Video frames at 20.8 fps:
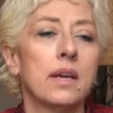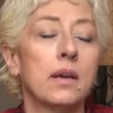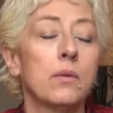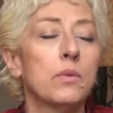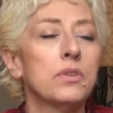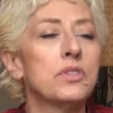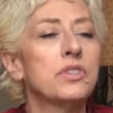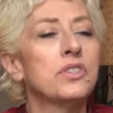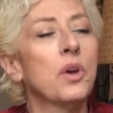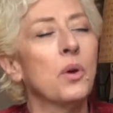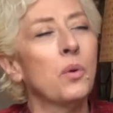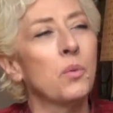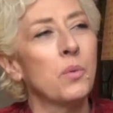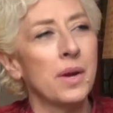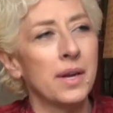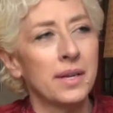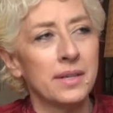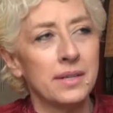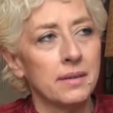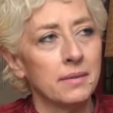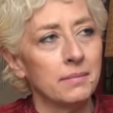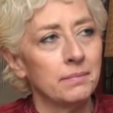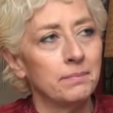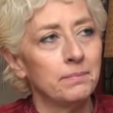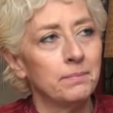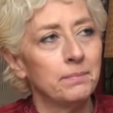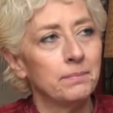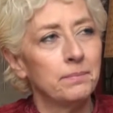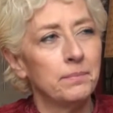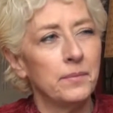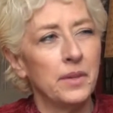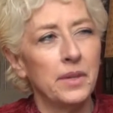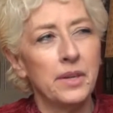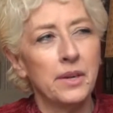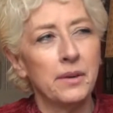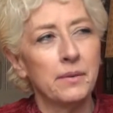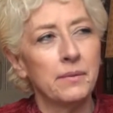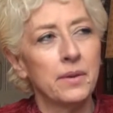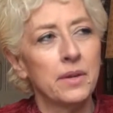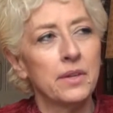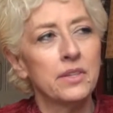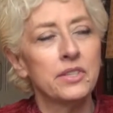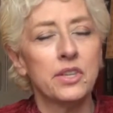it was so random, you know,